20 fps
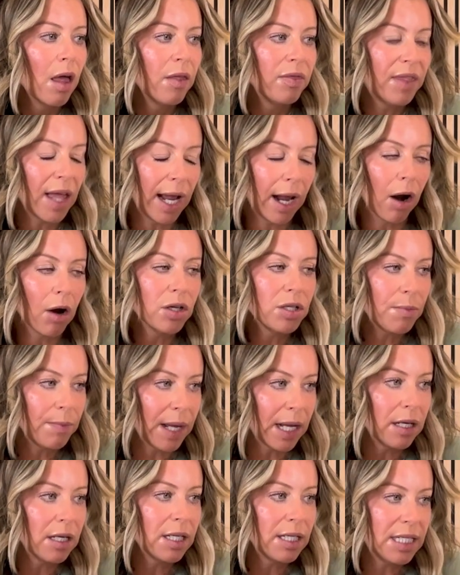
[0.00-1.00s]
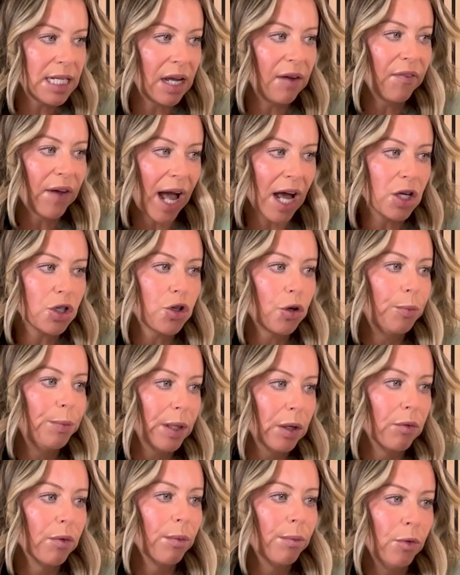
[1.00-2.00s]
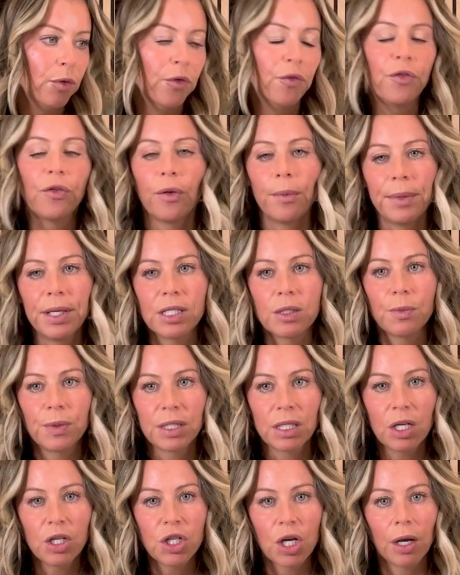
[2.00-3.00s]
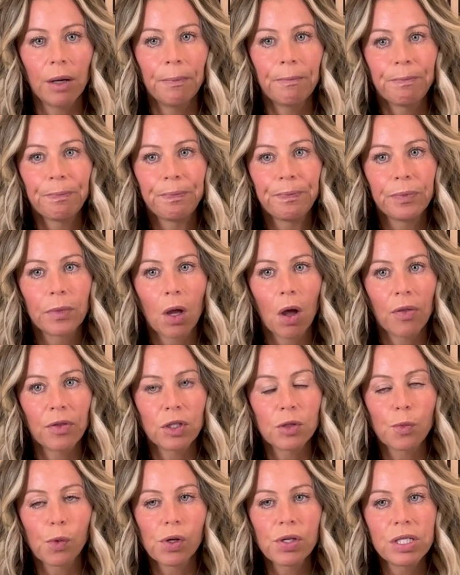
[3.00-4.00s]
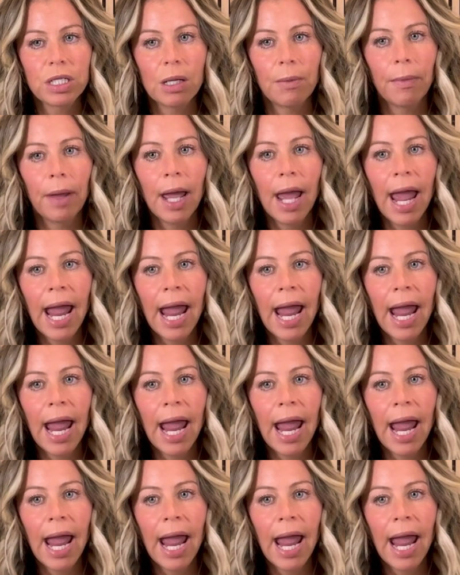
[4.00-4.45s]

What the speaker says: they are demanding Dave Castro be removed from his position on the sports team.